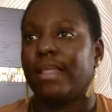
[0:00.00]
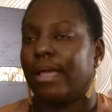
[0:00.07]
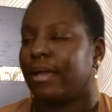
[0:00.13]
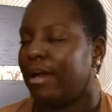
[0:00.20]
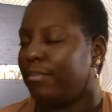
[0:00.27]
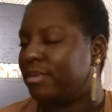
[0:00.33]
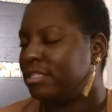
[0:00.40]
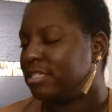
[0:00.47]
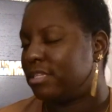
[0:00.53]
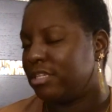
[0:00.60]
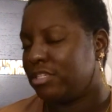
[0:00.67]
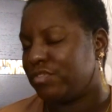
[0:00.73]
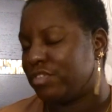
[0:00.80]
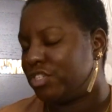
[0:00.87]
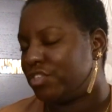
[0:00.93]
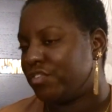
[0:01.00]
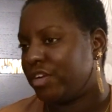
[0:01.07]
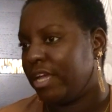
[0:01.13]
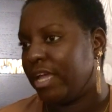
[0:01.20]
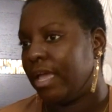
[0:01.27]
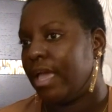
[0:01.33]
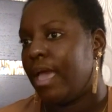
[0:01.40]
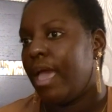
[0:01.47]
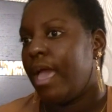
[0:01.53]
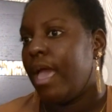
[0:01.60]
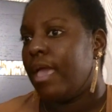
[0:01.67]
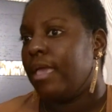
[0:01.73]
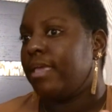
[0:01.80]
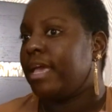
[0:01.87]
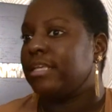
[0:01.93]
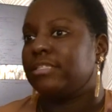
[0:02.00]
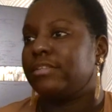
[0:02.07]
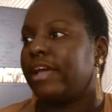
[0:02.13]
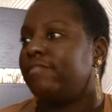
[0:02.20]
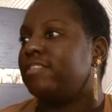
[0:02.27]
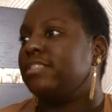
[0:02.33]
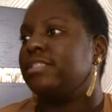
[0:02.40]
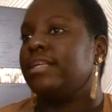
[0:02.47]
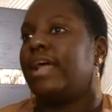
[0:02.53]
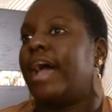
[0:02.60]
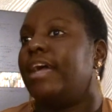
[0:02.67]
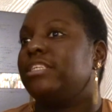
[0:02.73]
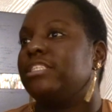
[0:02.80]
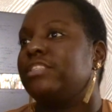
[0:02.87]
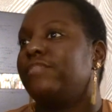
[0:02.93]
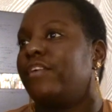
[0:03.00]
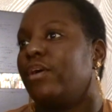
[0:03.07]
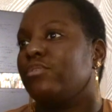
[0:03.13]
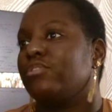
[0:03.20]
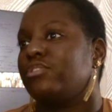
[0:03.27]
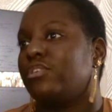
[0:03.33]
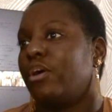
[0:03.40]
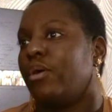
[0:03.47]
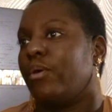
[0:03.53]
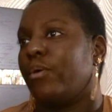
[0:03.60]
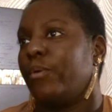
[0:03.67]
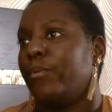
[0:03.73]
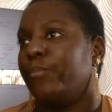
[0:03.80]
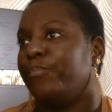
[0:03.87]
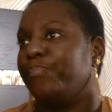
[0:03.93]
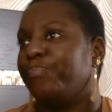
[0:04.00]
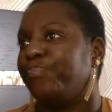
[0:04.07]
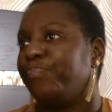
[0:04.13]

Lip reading: Like coming to this retreat yesterday at the dinner, I just felt so